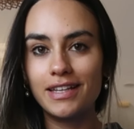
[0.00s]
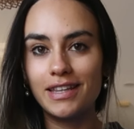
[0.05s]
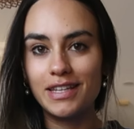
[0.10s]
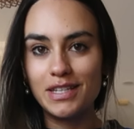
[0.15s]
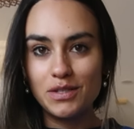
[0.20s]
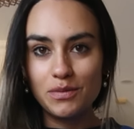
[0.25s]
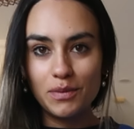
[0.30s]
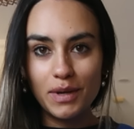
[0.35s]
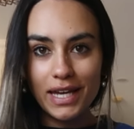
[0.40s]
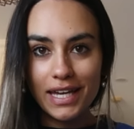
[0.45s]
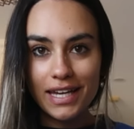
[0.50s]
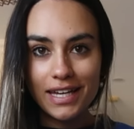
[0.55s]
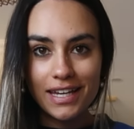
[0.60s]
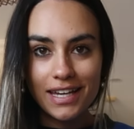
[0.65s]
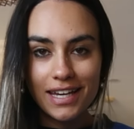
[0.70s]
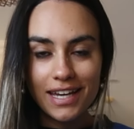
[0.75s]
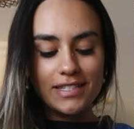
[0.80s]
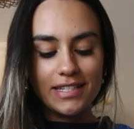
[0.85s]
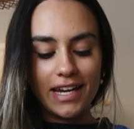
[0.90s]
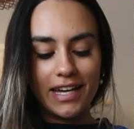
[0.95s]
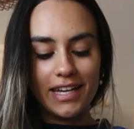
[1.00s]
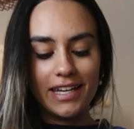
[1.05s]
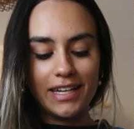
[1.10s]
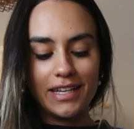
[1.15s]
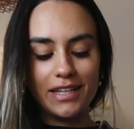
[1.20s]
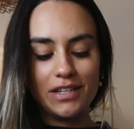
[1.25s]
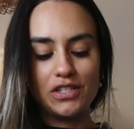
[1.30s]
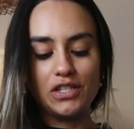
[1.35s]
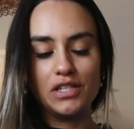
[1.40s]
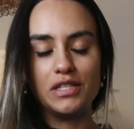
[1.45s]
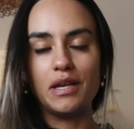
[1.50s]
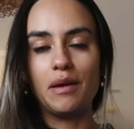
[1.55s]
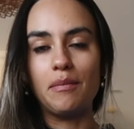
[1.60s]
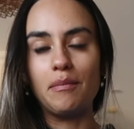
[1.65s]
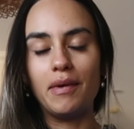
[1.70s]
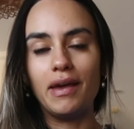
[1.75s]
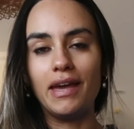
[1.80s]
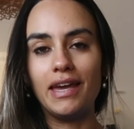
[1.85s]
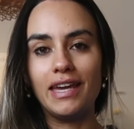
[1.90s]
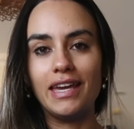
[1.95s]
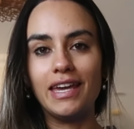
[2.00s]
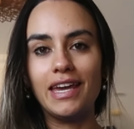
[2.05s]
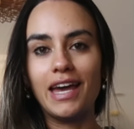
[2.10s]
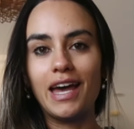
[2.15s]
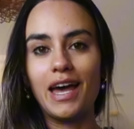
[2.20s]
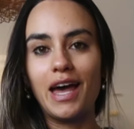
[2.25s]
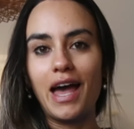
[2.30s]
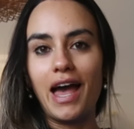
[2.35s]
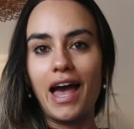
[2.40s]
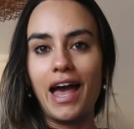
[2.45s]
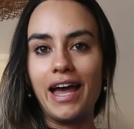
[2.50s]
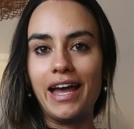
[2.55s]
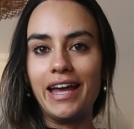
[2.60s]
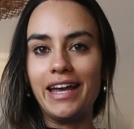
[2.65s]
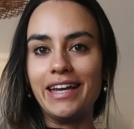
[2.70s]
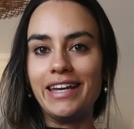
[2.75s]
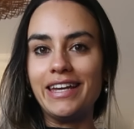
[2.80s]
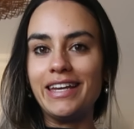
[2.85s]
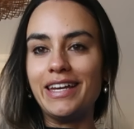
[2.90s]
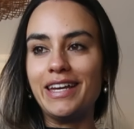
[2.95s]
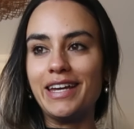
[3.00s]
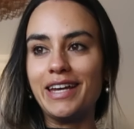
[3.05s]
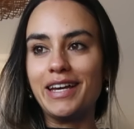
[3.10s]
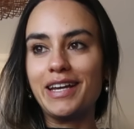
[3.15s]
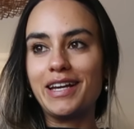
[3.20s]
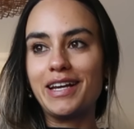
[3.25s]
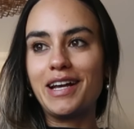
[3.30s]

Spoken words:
this week saying she sent me a